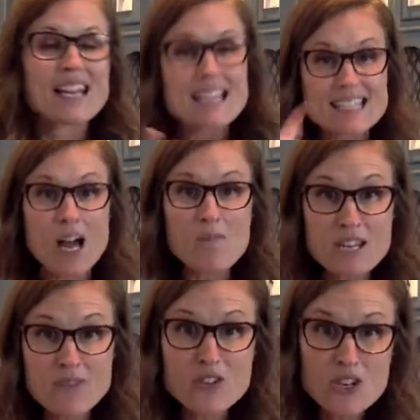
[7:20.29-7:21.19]
Tell me
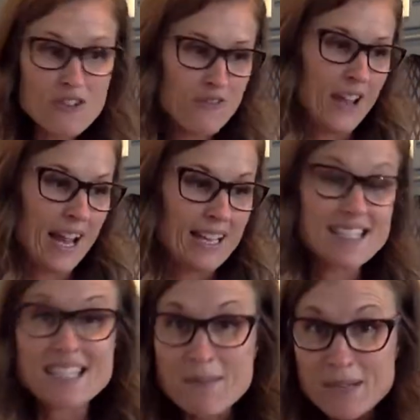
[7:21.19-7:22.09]
if you're a fan.
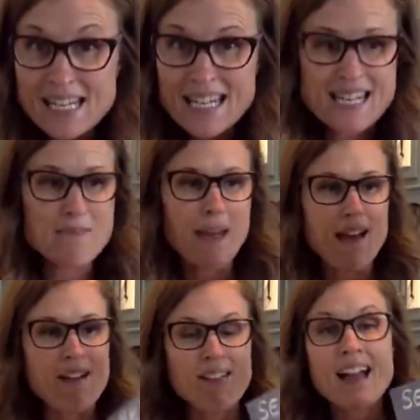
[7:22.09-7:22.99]
Send me an
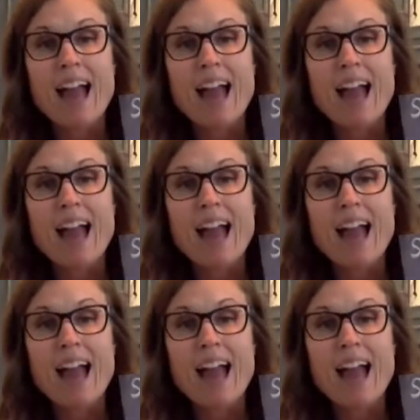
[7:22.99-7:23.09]
email